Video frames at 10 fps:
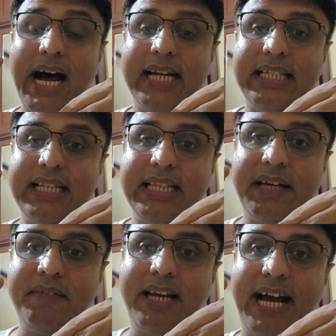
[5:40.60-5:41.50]
and then
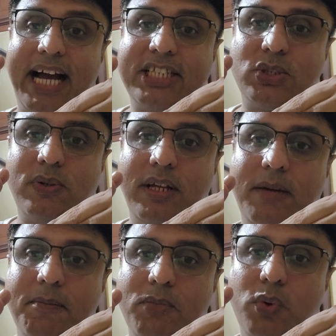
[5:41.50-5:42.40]
they will
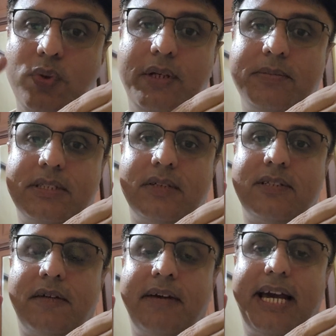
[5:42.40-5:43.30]
actually move
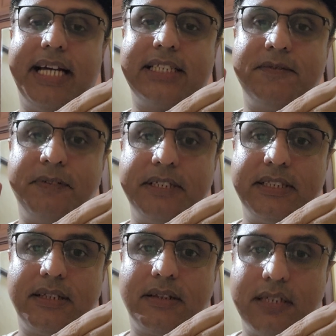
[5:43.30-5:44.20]
themselves away as if it
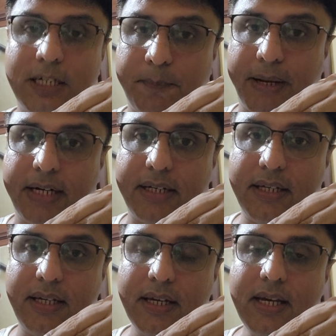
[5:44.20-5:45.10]
is a third
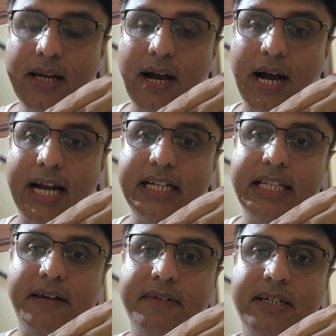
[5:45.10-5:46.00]
party,
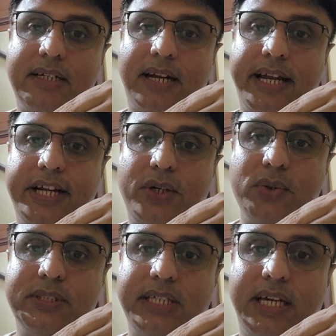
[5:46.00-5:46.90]
and they will try
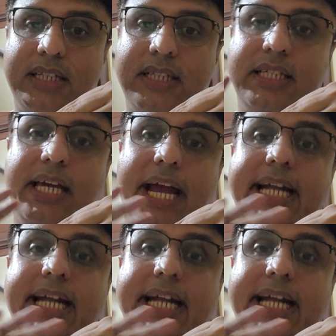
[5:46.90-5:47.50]
to say that the